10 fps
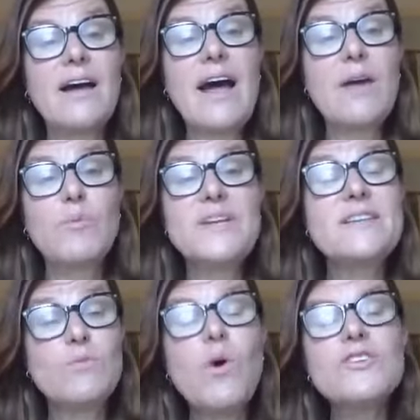we
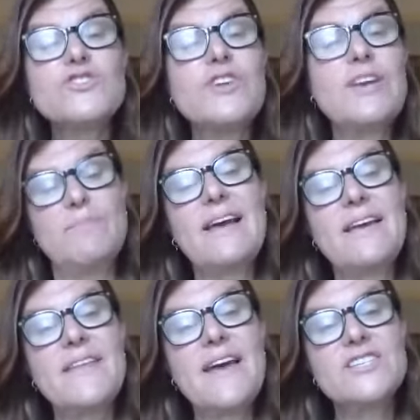did one treatment
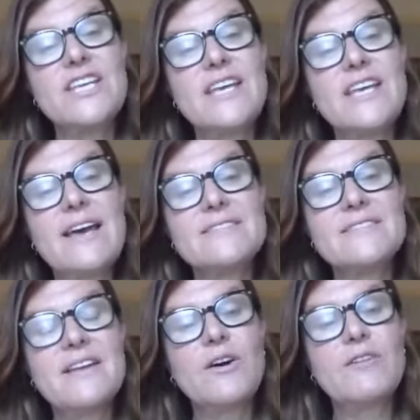like that, and she hasn't
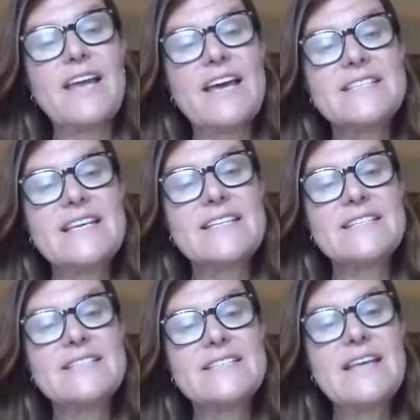had a hot flash
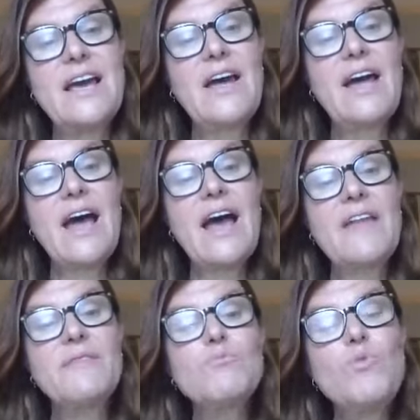since.
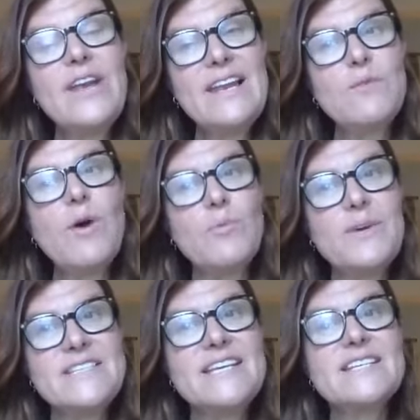And really what we
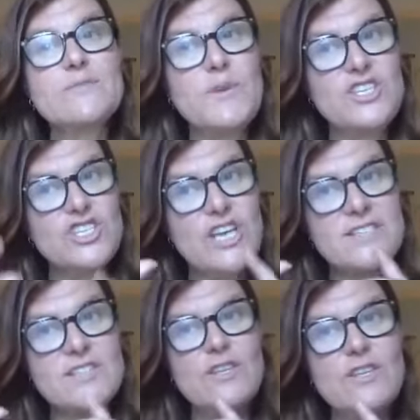did is we
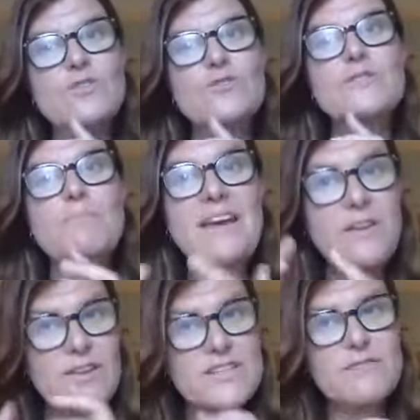just used my
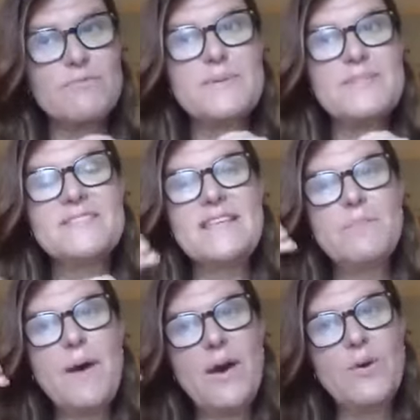knowledge of
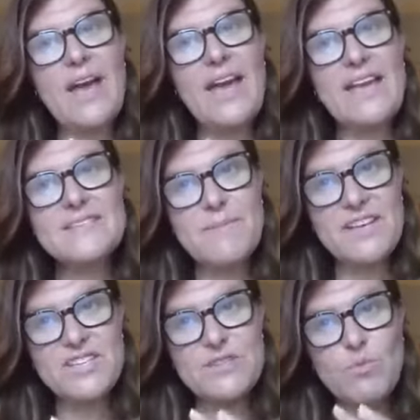placebo in so
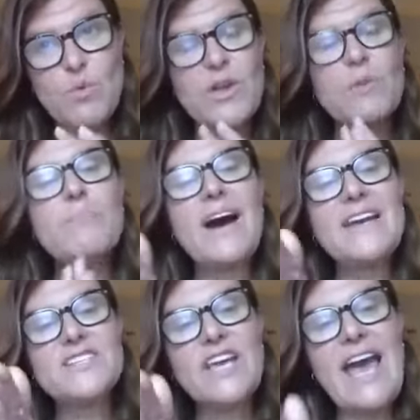much as what your
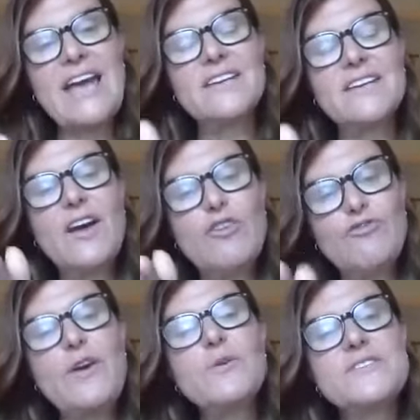mind can
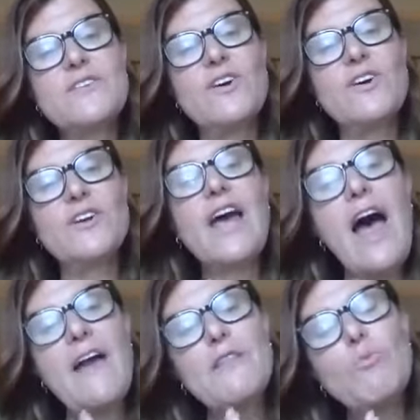focus on
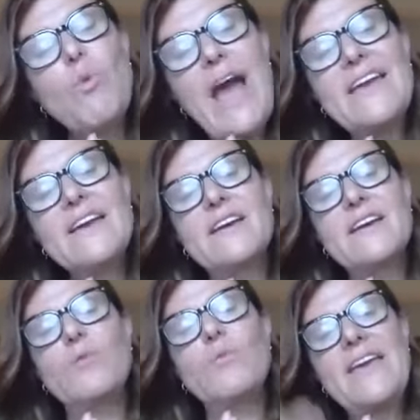and the way it
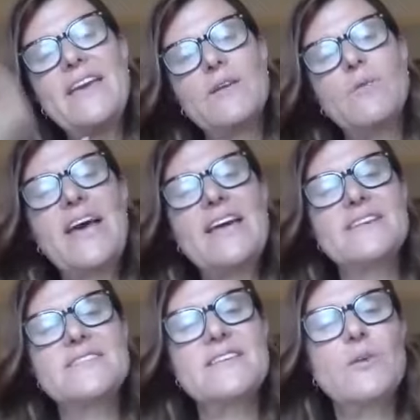can awaken
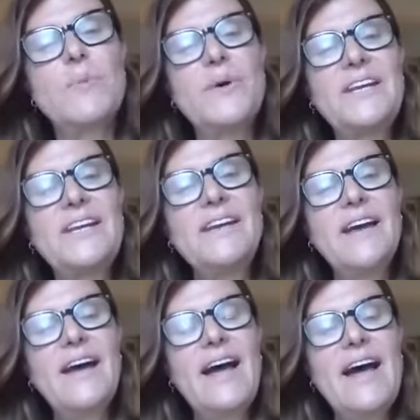awareness in your body.
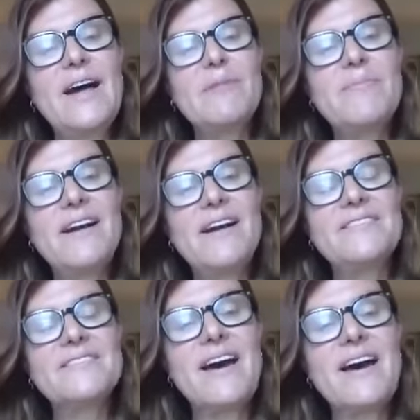
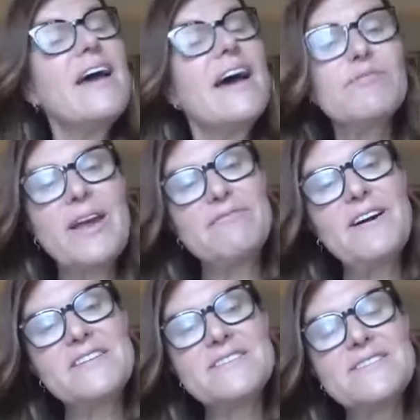And I have great
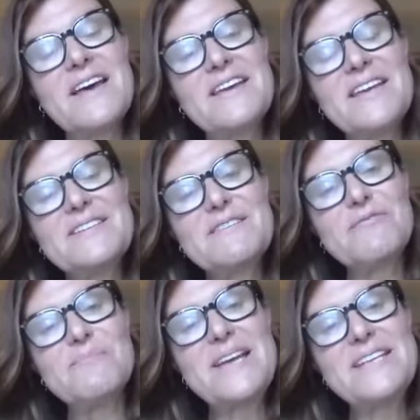fun designing a
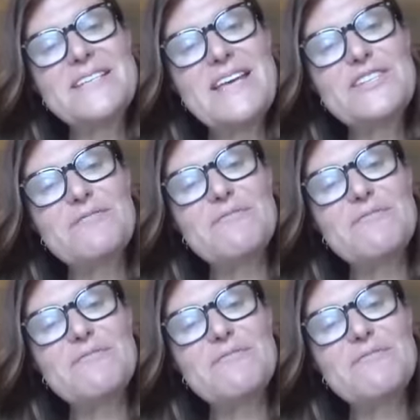different meditation for